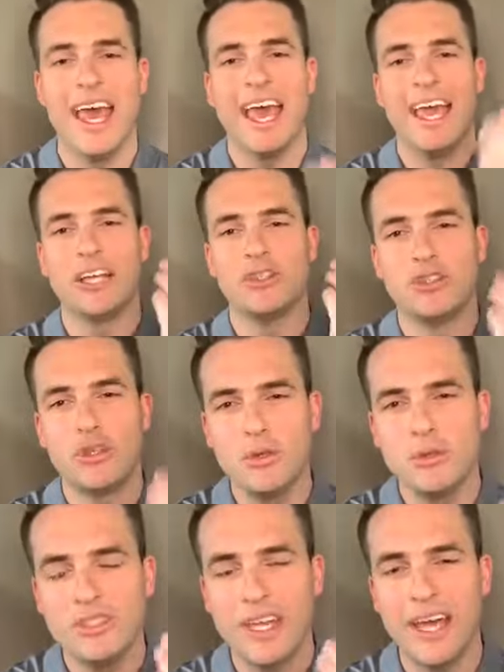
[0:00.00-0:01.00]
And
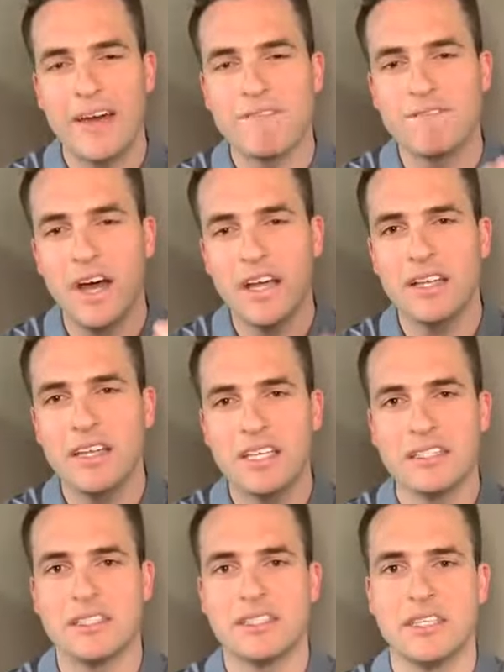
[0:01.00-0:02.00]
Tuesday, I finally get
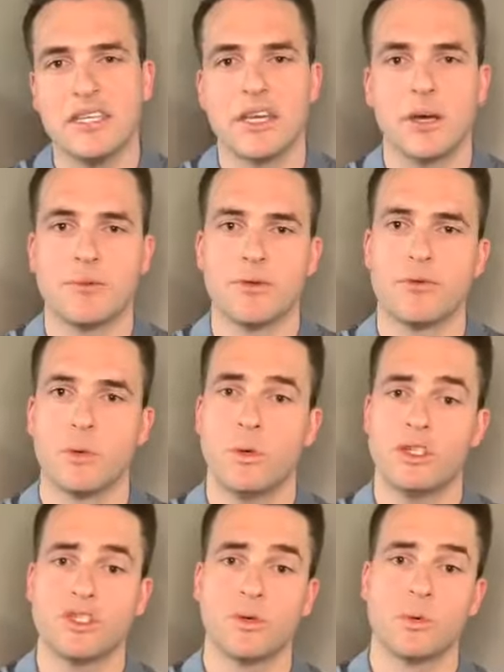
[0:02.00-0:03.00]
to see it come to
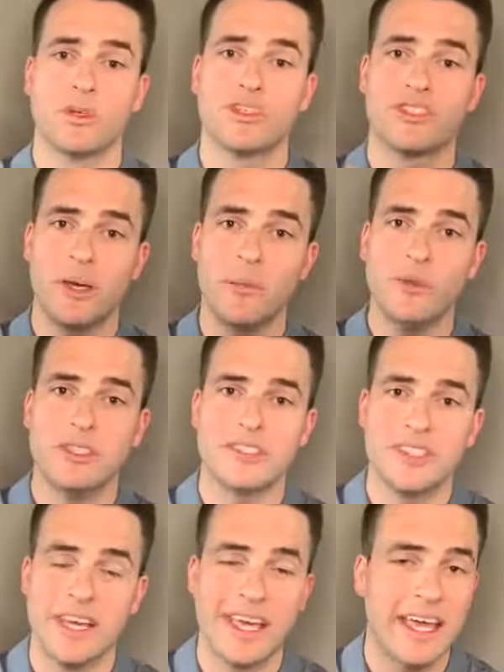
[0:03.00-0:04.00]
fruition, where some would
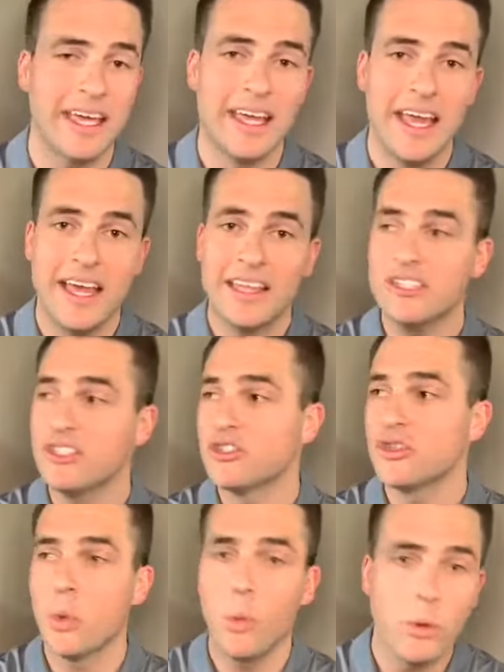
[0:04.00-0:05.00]
say, hey, this is
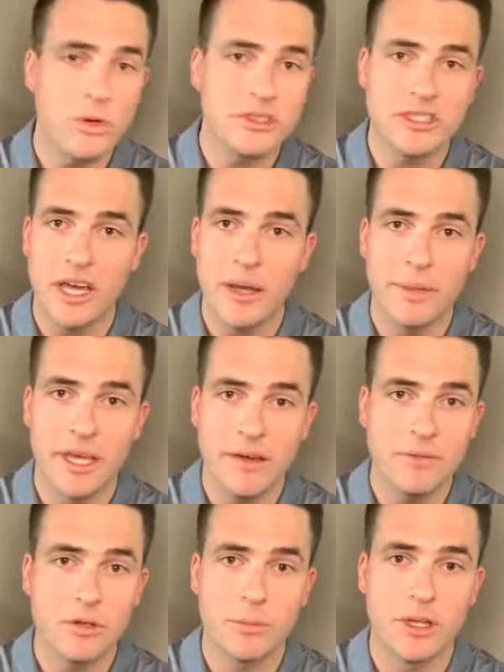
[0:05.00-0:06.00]
the worst timing
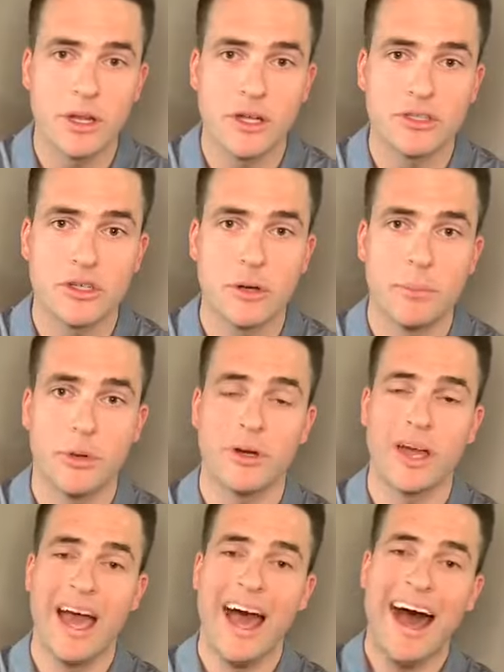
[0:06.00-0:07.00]
ever to be launching a
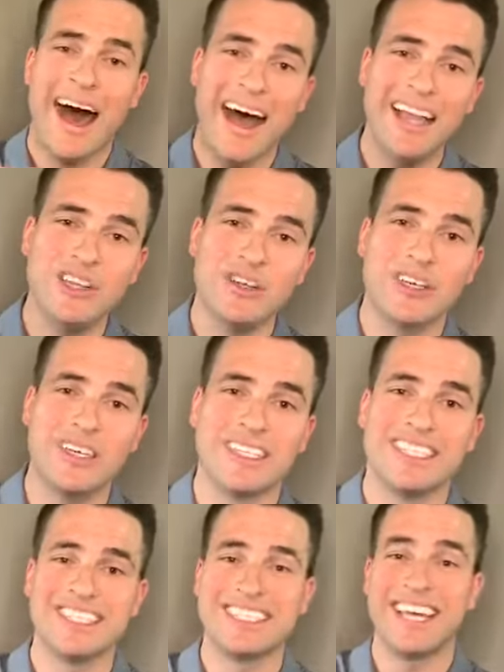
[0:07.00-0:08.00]
book. I look at it
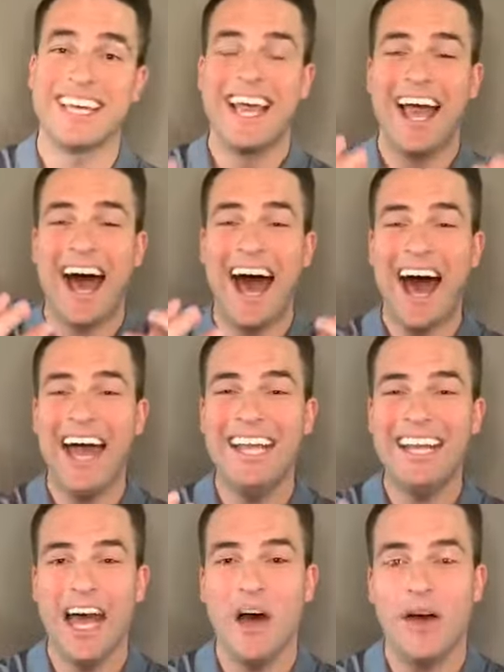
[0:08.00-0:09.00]
and say, I
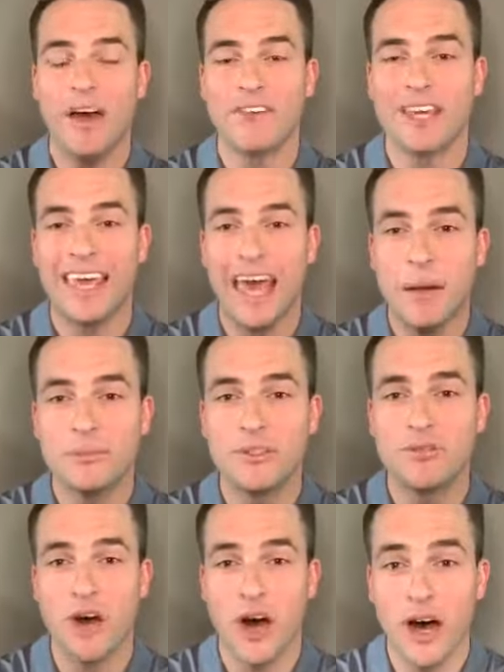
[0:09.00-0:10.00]
now have a
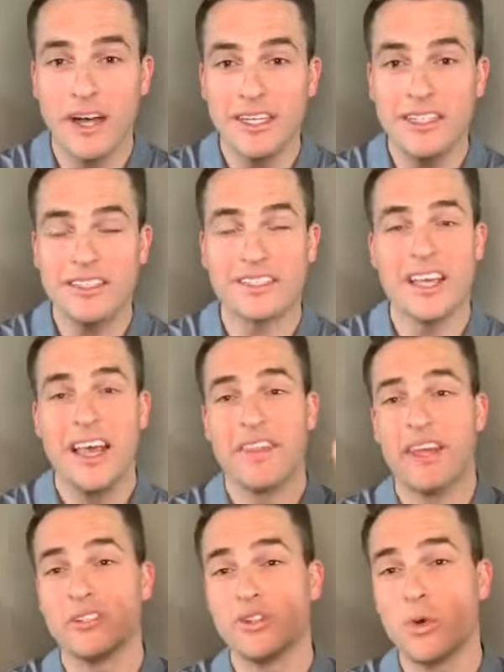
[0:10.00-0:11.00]
captive audience
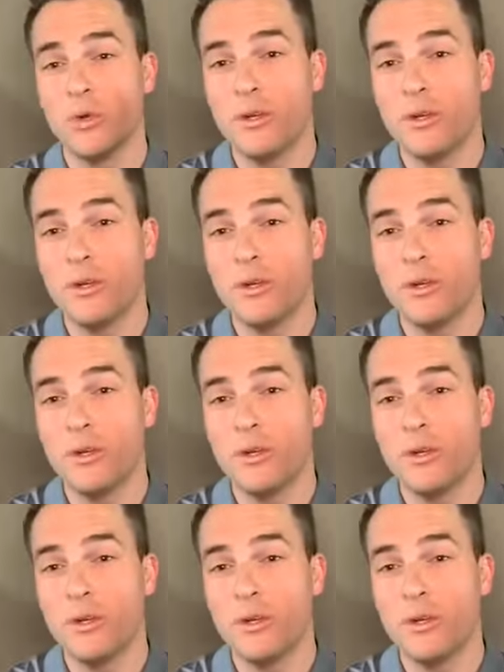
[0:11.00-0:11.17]
that is going